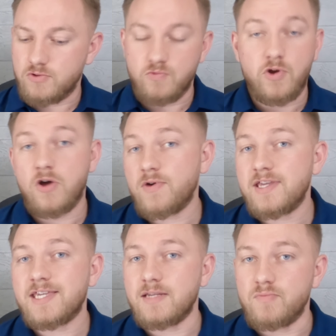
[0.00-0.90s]

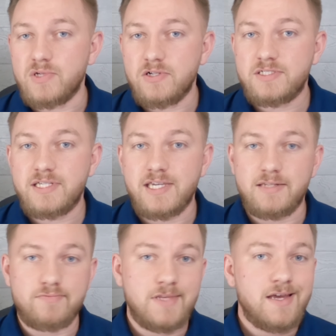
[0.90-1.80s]
growing and building
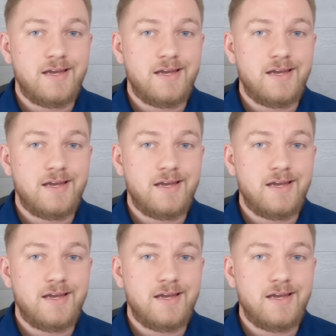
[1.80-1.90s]
and